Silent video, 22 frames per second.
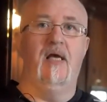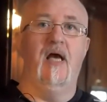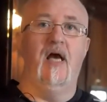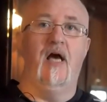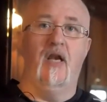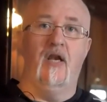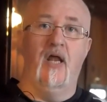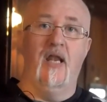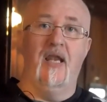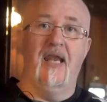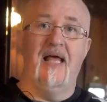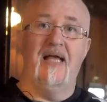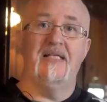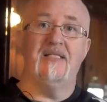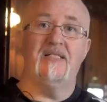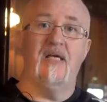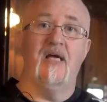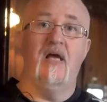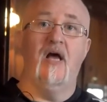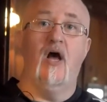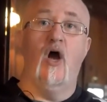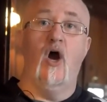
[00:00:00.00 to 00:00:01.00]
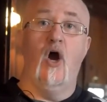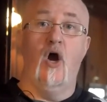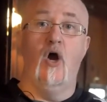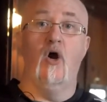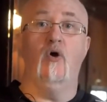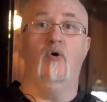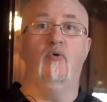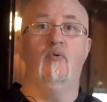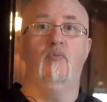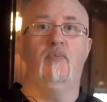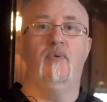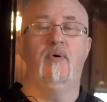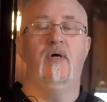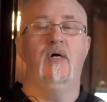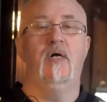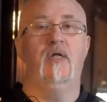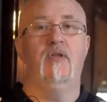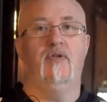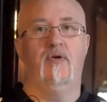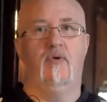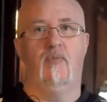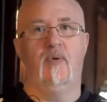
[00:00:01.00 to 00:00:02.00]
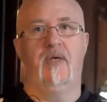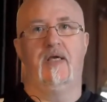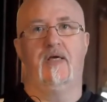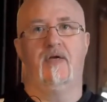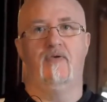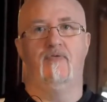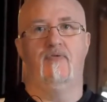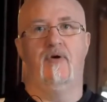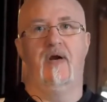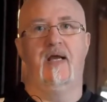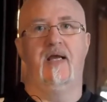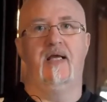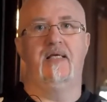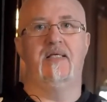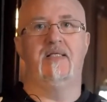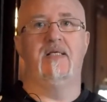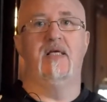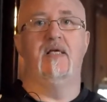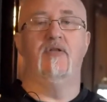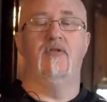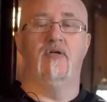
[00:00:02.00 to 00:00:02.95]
And let's hope that we can raise